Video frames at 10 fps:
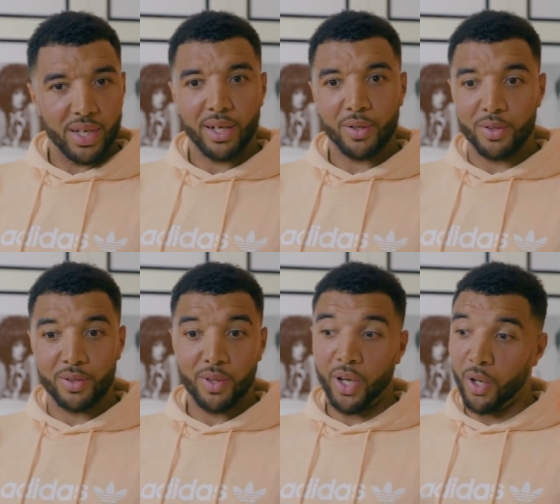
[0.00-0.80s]
Yeah,
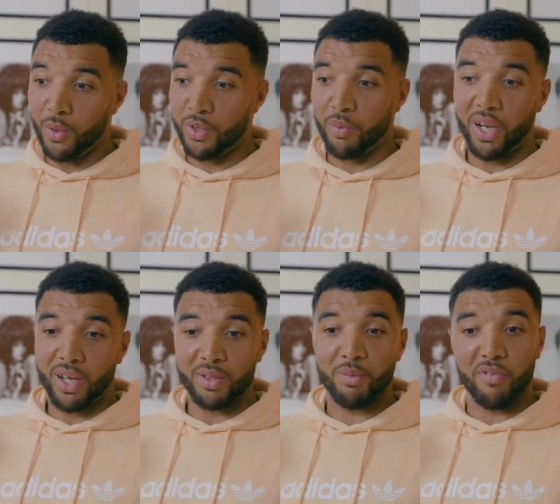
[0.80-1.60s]
because I know somebody
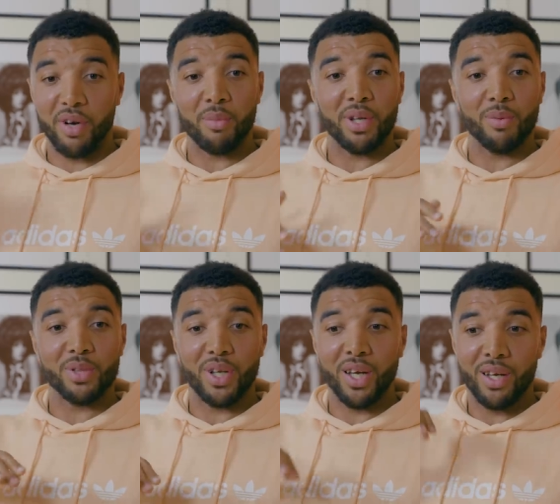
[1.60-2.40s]
that's in my family that
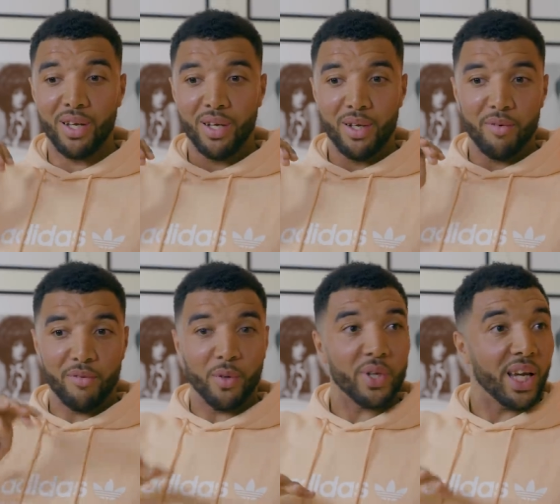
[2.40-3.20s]
was like
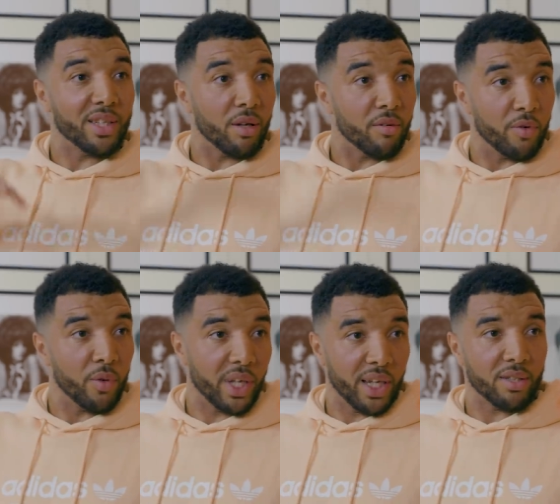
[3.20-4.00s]
4 days on,
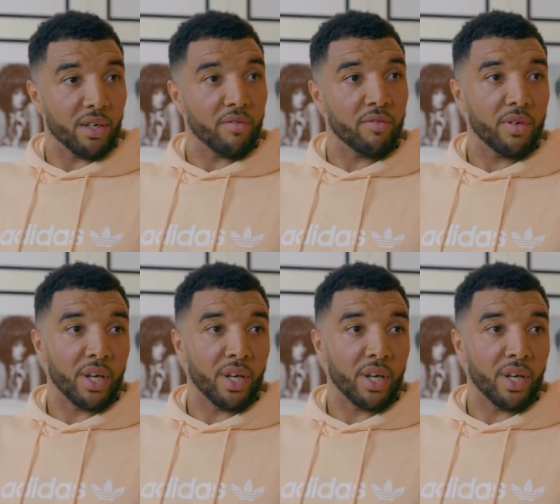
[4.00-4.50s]
4 days off.